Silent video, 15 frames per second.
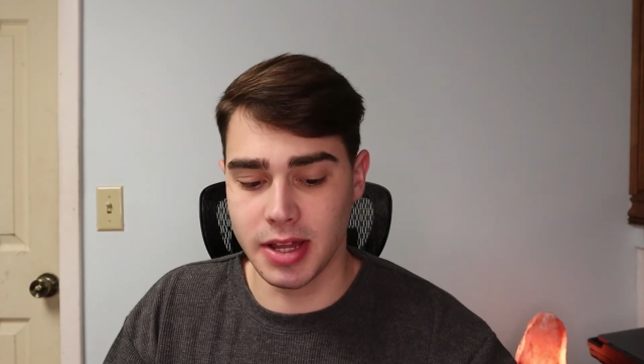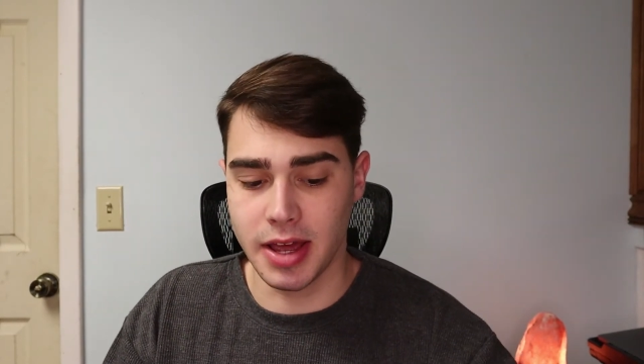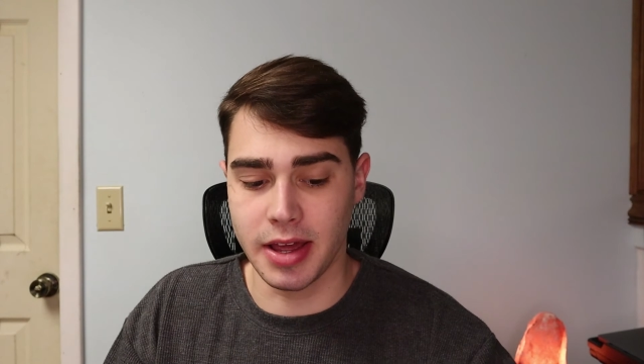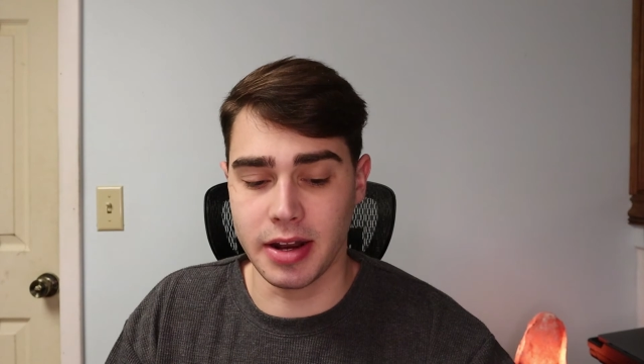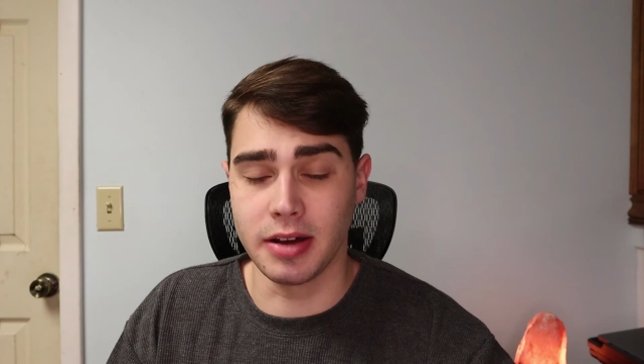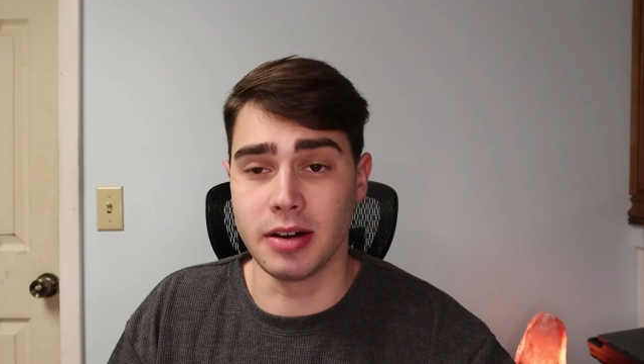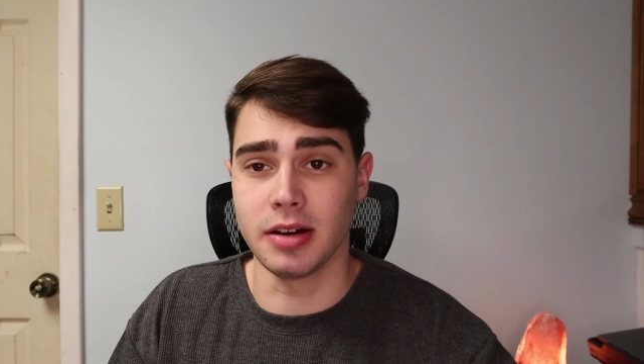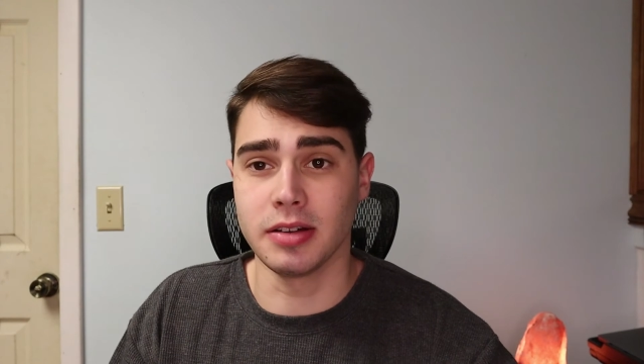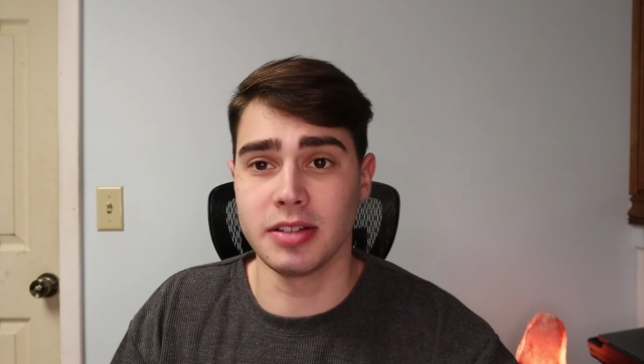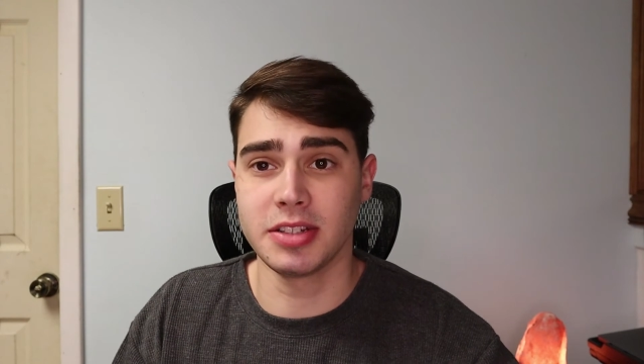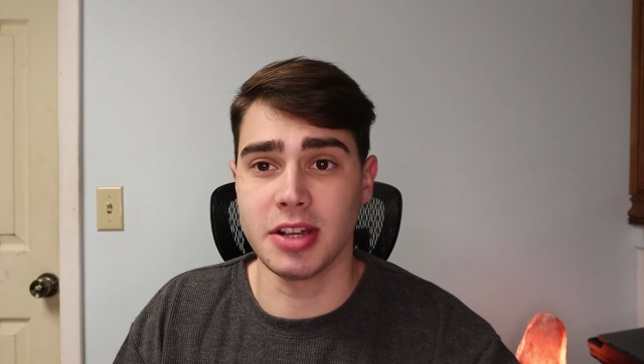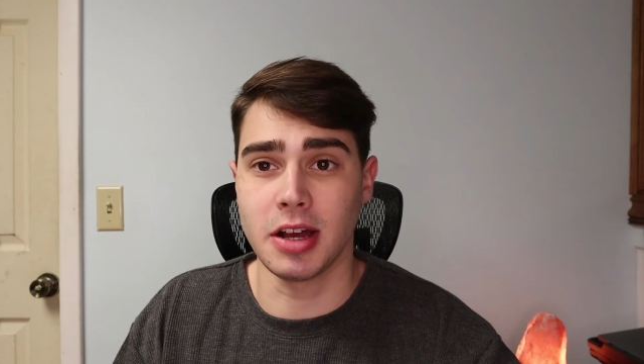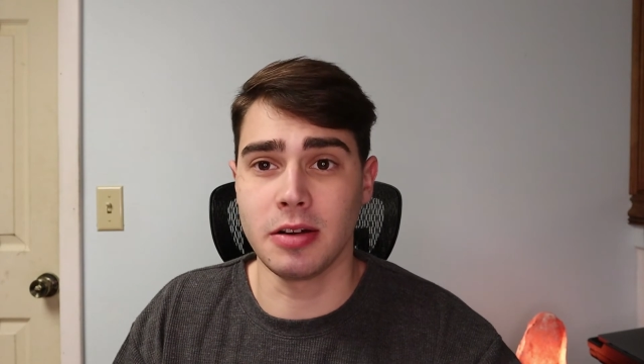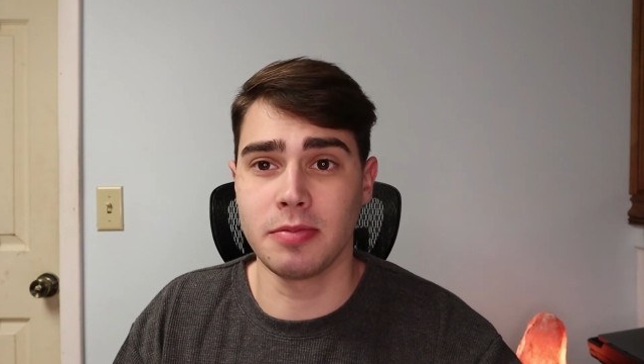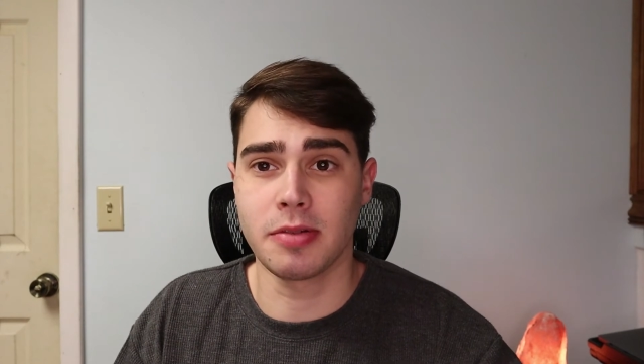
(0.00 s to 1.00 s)
that
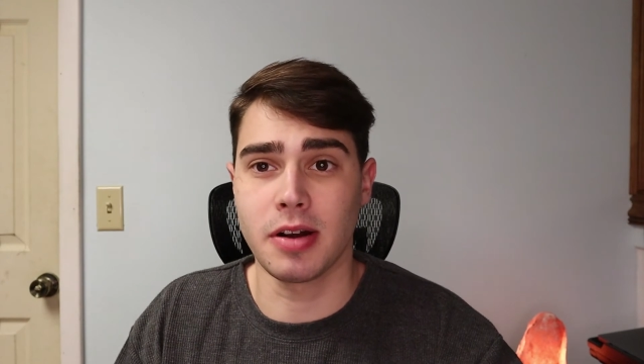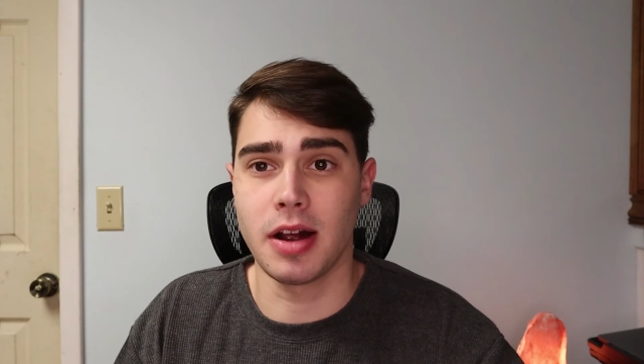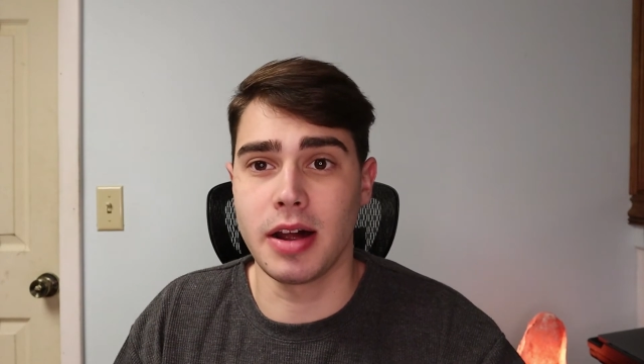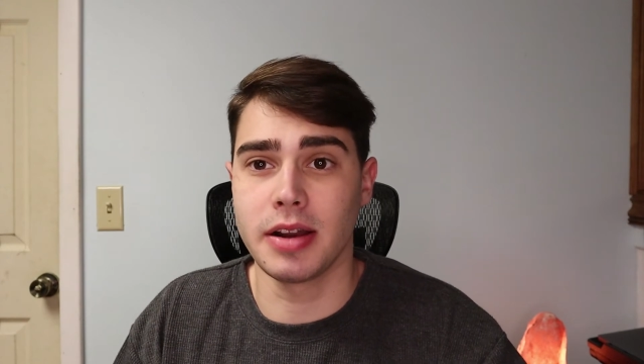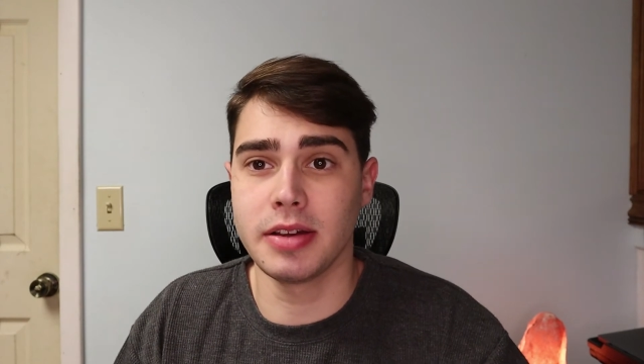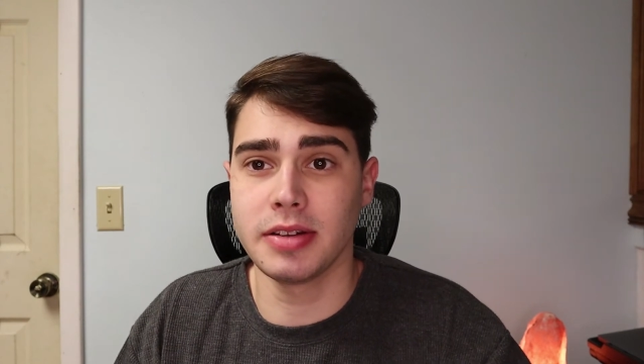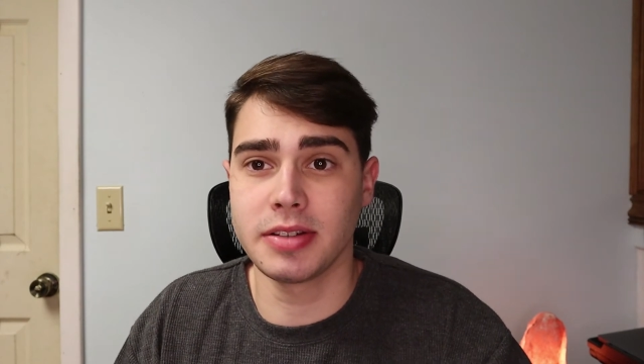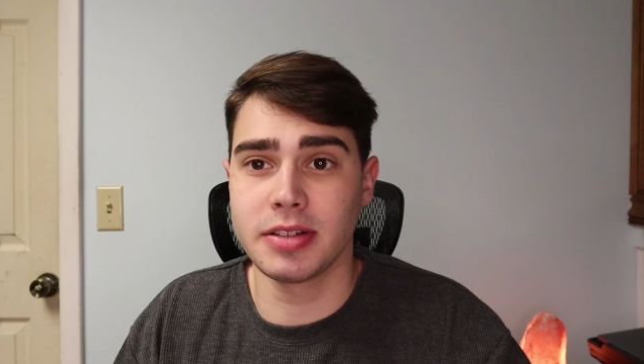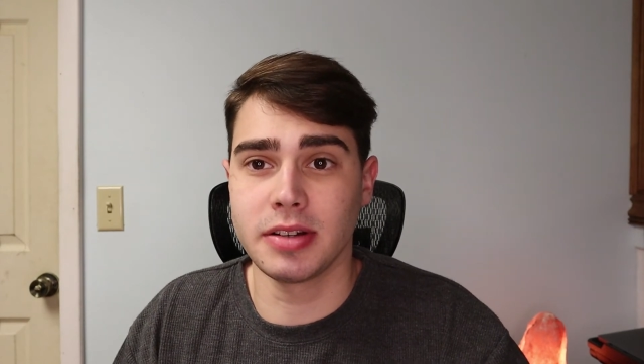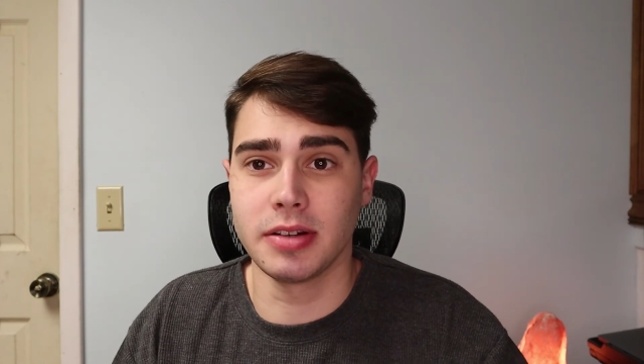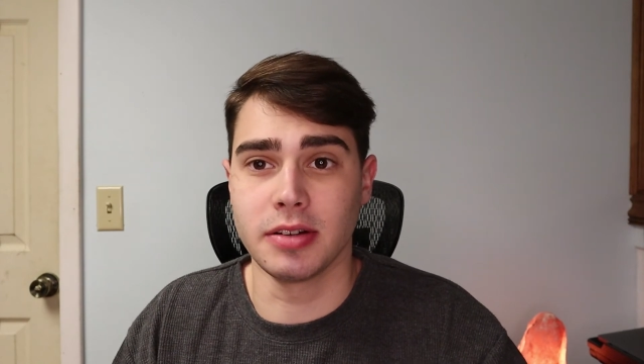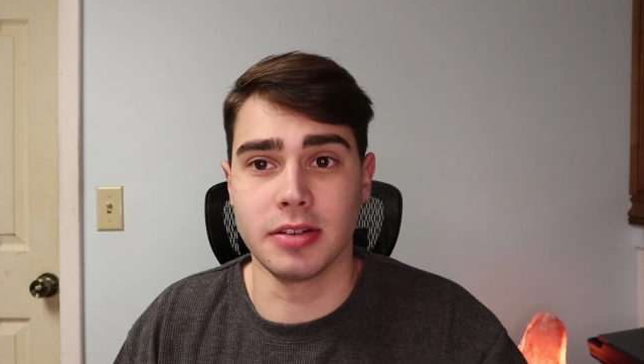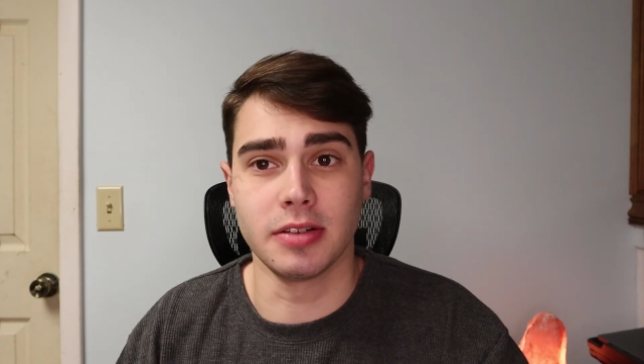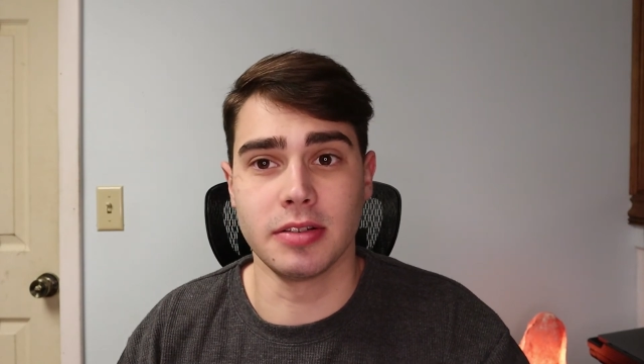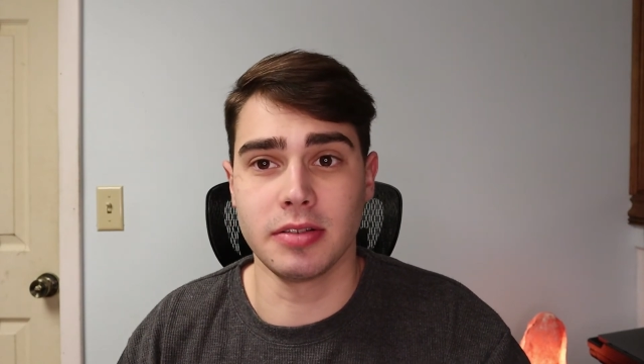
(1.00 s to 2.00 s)
sell products
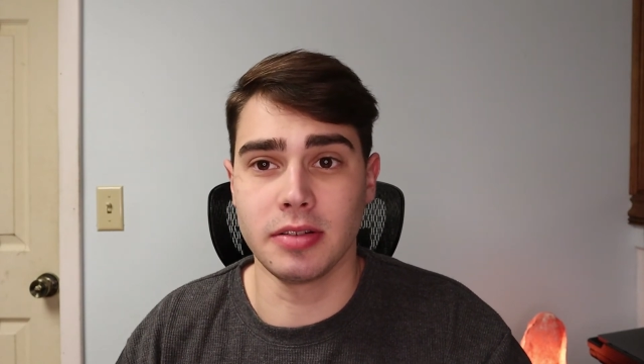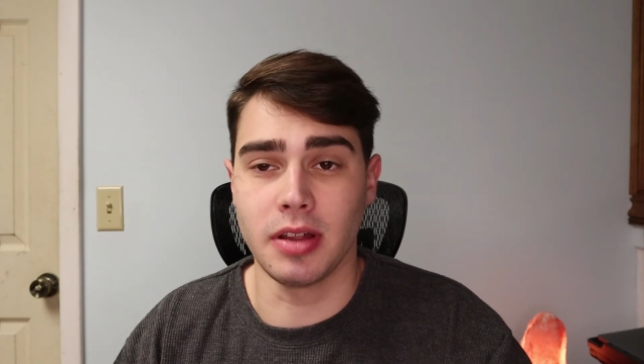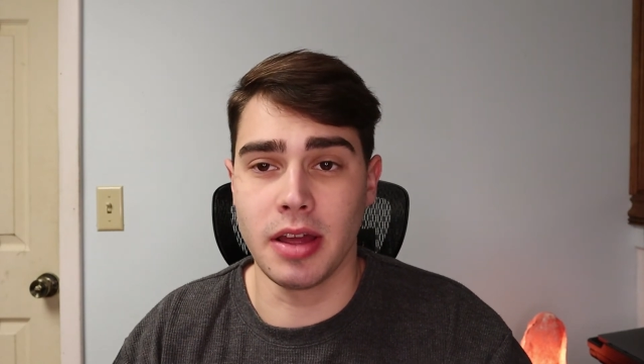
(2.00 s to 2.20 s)
or